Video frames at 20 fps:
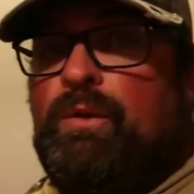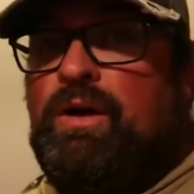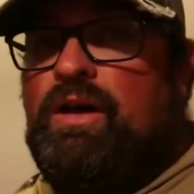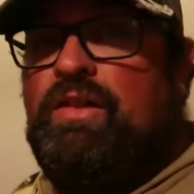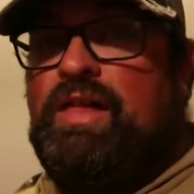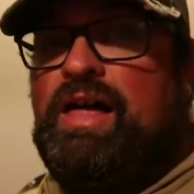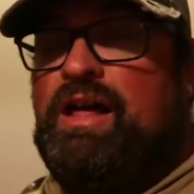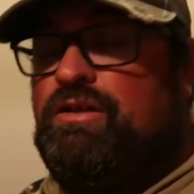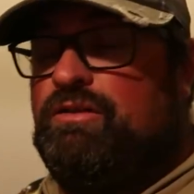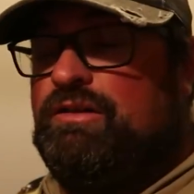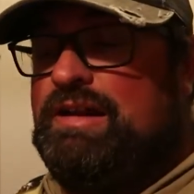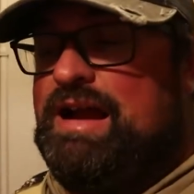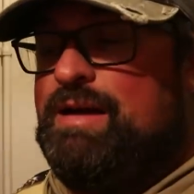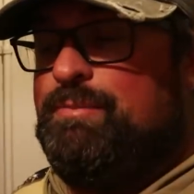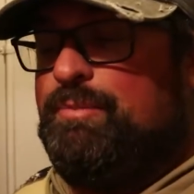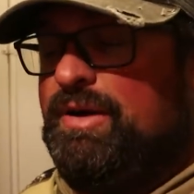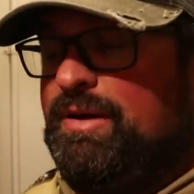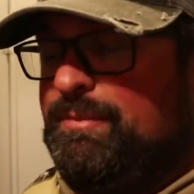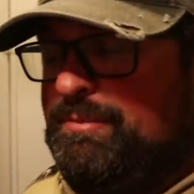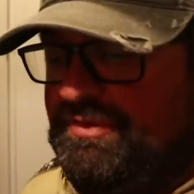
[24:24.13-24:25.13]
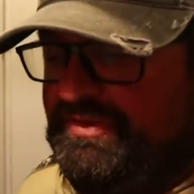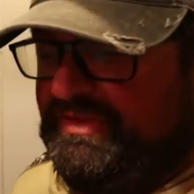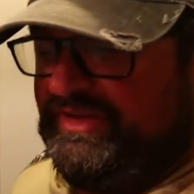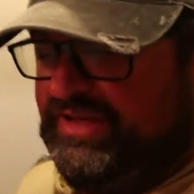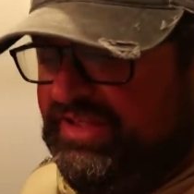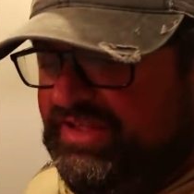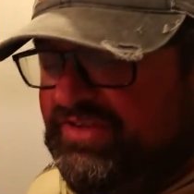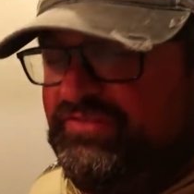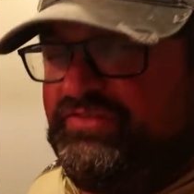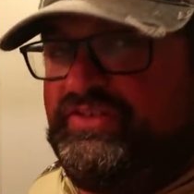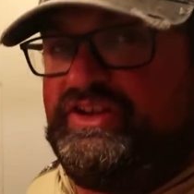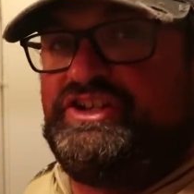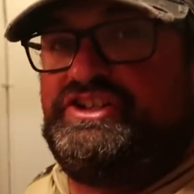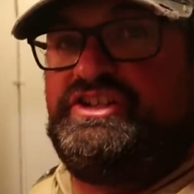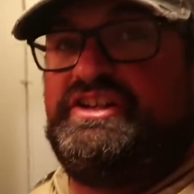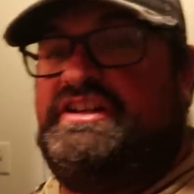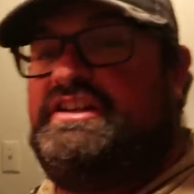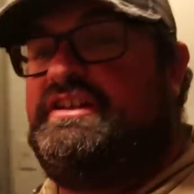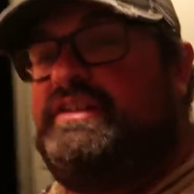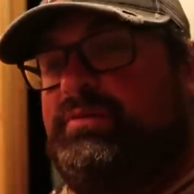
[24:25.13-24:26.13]
Well, that'll wrap up the day of
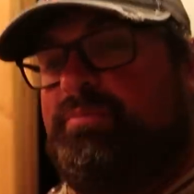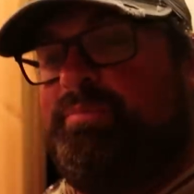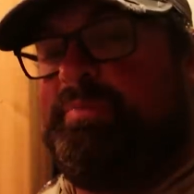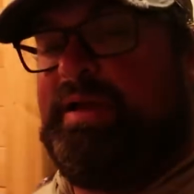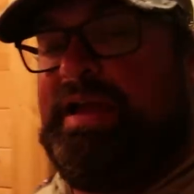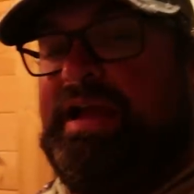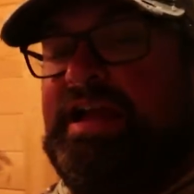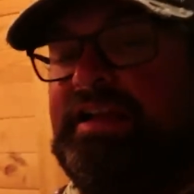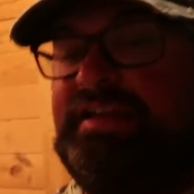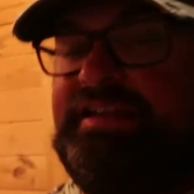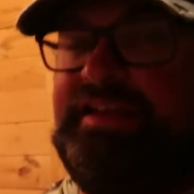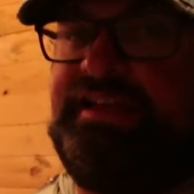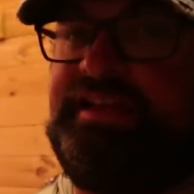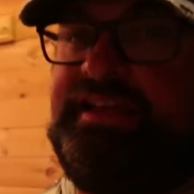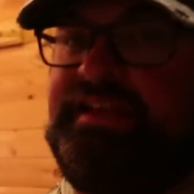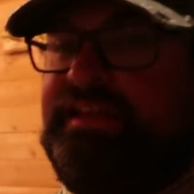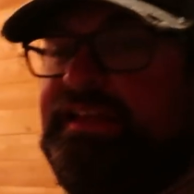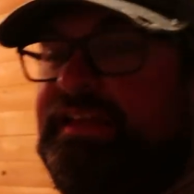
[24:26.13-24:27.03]
fishing back